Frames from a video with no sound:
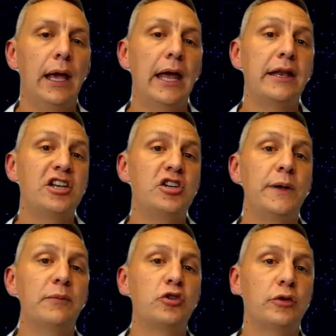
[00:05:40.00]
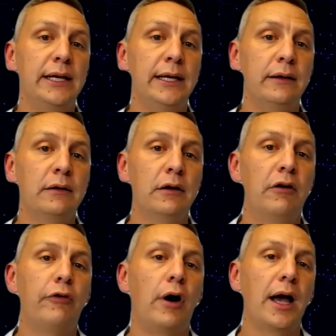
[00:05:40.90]
and HBM2E
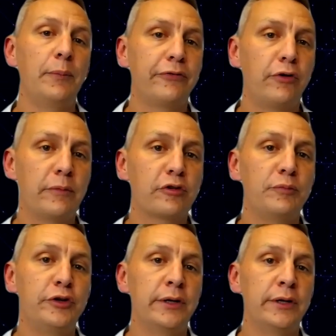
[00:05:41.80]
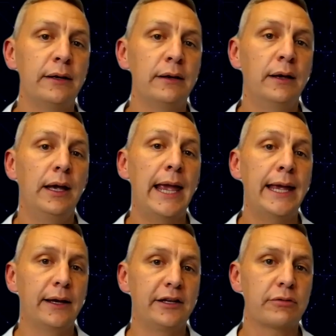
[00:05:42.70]
for high-performance computing,
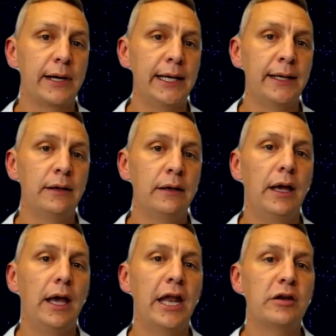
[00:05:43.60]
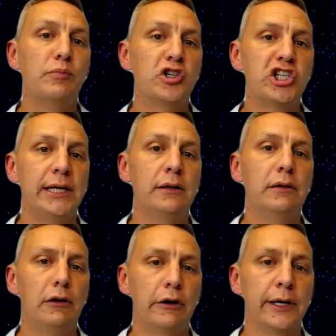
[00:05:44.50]
AI training, and machine
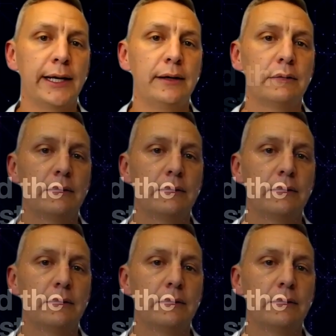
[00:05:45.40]
learning.